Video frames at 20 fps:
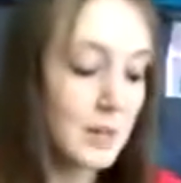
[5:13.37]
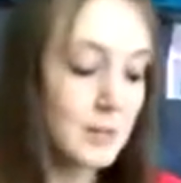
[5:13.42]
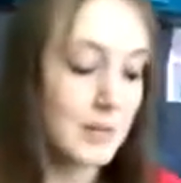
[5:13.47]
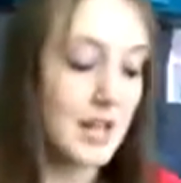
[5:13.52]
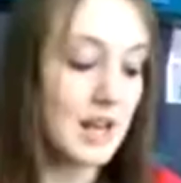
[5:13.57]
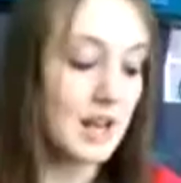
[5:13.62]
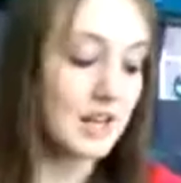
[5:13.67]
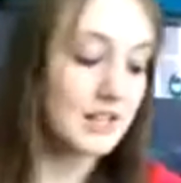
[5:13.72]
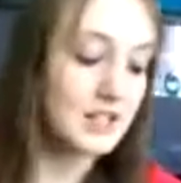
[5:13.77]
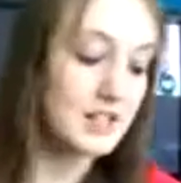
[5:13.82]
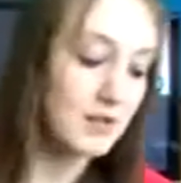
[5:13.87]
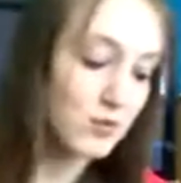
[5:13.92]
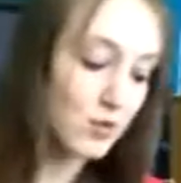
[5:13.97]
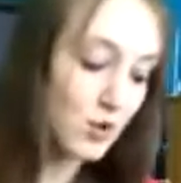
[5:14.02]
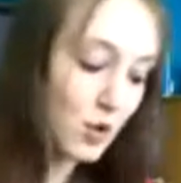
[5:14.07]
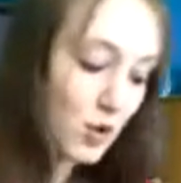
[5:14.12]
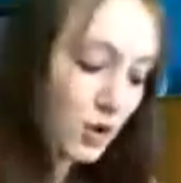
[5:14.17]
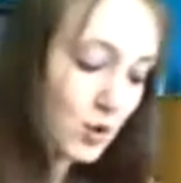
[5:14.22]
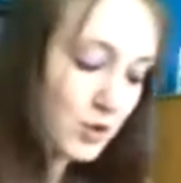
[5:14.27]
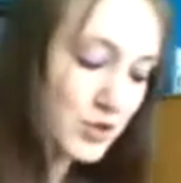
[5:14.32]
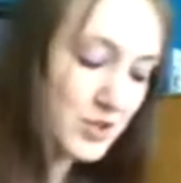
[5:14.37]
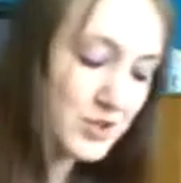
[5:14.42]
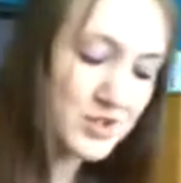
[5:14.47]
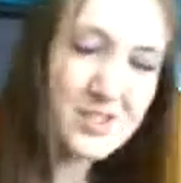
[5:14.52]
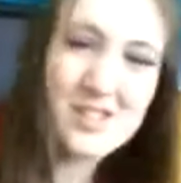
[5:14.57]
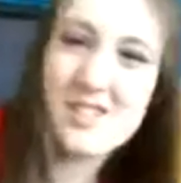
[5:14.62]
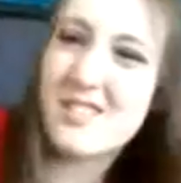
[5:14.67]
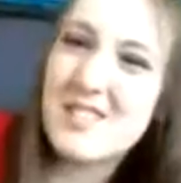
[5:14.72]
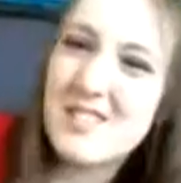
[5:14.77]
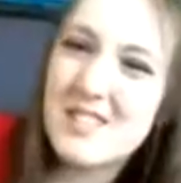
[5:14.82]
But yeah, like I said, Raw just
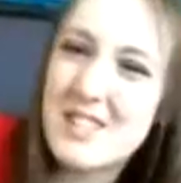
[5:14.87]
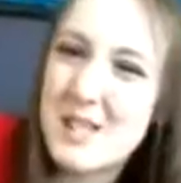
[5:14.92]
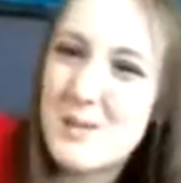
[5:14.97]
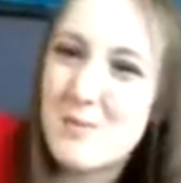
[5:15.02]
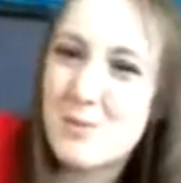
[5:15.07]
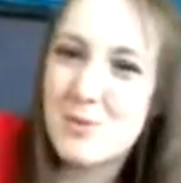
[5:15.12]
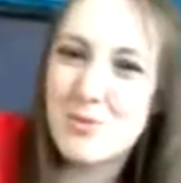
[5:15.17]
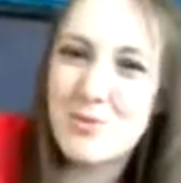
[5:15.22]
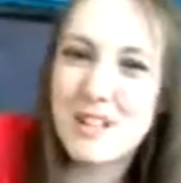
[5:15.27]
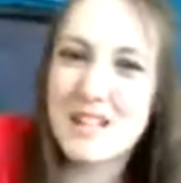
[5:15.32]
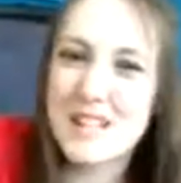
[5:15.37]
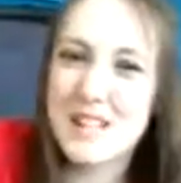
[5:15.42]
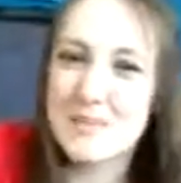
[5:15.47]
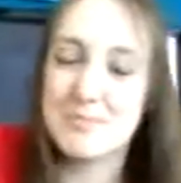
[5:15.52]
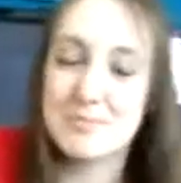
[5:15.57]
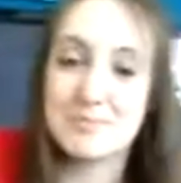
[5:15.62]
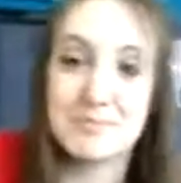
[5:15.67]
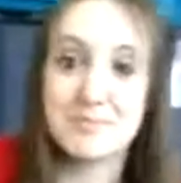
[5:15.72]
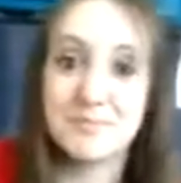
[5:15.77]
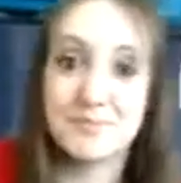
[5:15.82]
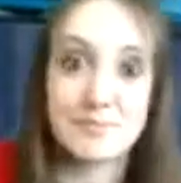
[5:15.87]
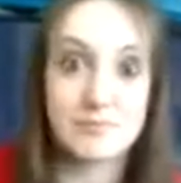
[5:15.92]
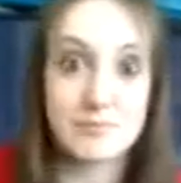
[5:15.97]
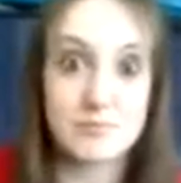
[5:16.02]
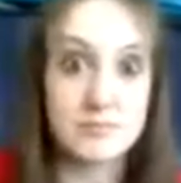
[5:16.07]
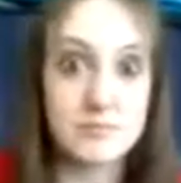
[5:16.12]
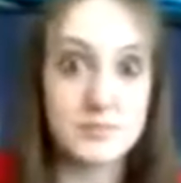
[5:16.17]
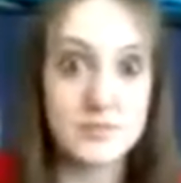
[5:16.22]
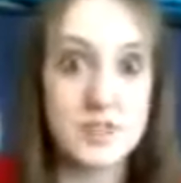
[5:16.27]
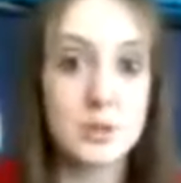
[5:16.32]
seemed really
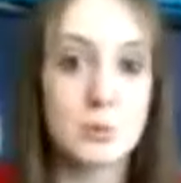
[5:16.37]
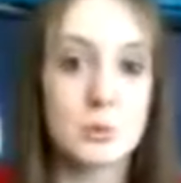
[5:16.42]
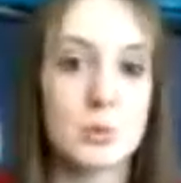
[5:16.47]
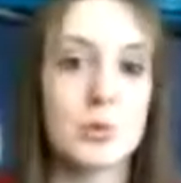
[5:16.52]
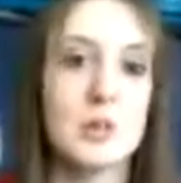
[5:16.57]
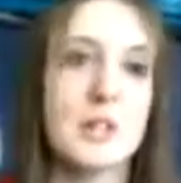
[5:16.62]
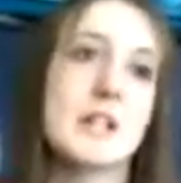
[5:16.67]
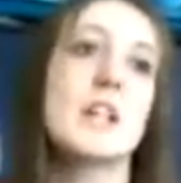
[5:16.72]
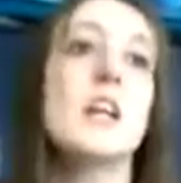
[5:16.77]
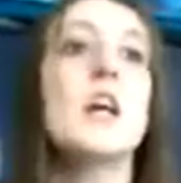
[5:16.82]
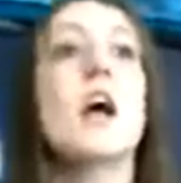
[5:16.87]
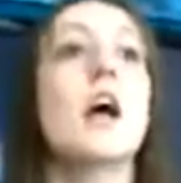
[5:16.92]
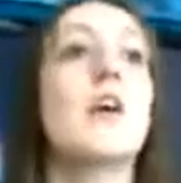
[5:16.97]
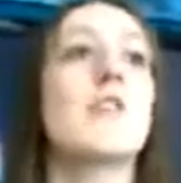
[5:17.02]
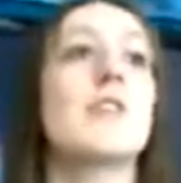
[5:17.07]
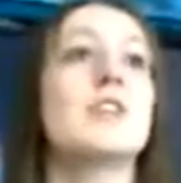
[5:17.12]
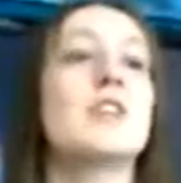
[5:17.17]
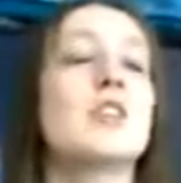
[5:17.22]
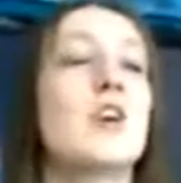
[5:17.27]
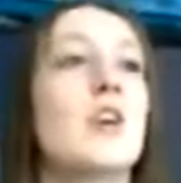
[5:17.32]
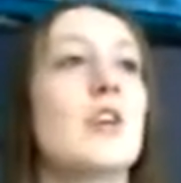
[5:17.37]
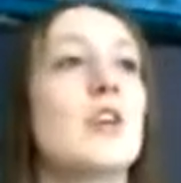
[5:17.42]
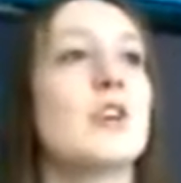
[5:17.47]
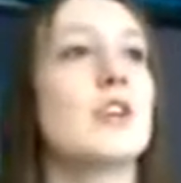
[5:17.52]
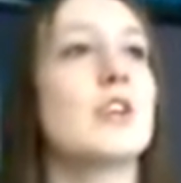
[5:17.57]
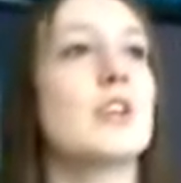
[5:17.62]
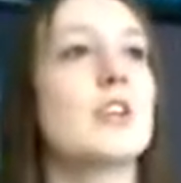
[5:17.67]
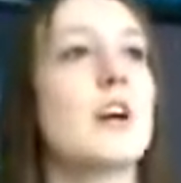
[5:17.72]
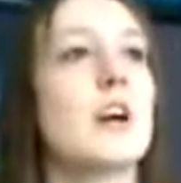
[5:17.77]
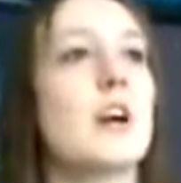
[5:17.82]
boring. I read that
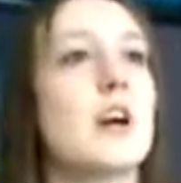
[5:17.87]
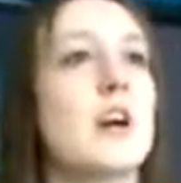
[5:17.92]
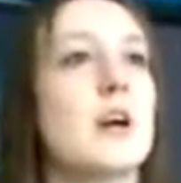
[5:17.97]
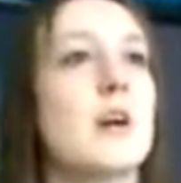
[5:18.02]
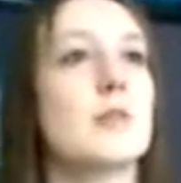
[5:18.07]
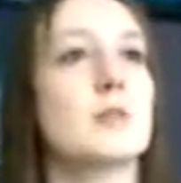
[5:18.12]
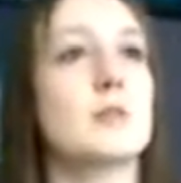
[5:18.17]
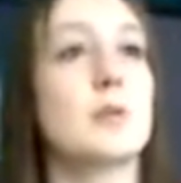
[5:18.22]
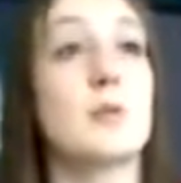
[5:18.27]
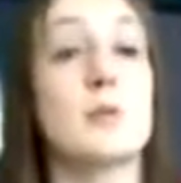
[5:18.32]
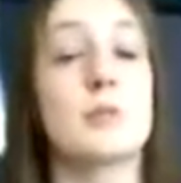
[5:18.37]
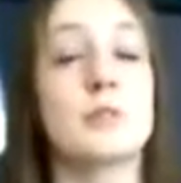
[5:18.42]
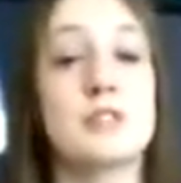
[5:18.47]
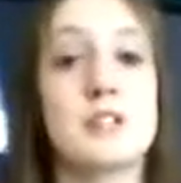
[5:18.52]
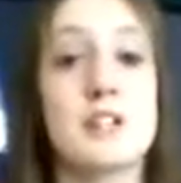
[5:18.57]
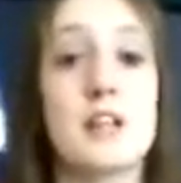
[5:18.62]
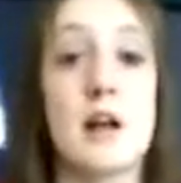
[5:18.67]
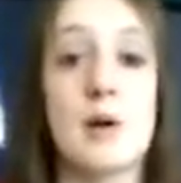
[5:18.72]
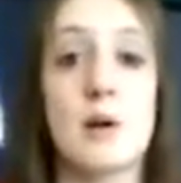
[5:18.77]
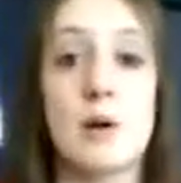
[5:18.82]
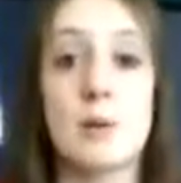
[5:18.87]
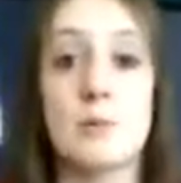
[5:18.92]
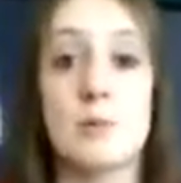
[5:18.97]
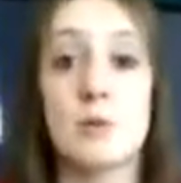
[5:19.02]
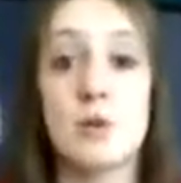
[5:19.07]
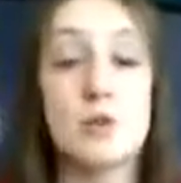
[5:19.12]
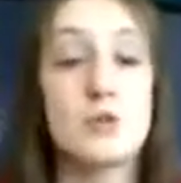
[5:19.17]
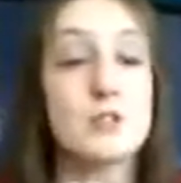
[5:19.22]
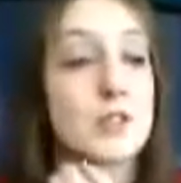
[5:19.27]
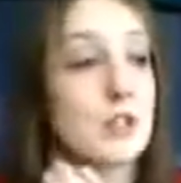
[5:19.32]
on, obviously now
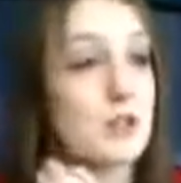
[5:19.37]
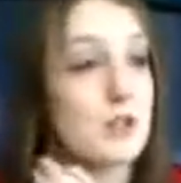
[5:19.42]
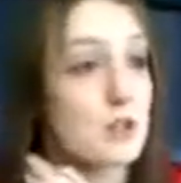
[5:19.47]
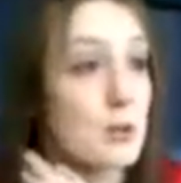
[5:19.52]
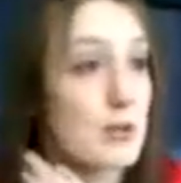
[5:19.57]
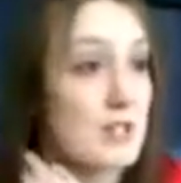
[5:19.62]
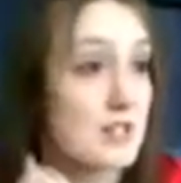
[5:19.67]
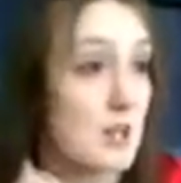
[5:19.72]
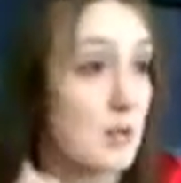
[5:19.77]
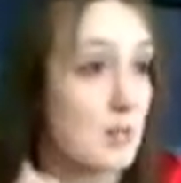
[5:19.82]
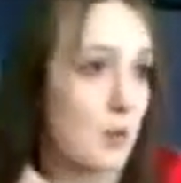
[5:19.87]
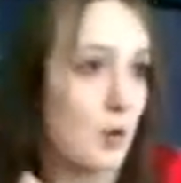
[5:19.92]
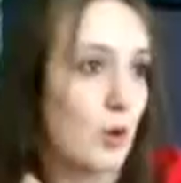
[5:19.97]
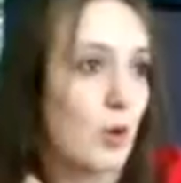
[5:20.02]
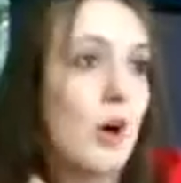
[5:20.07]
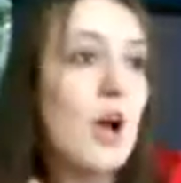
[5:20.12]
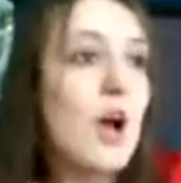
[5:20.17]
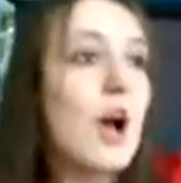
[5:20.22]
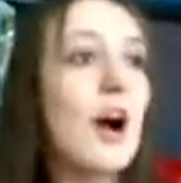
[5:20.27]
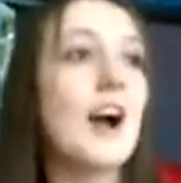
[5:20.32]
I'm using Twitter more,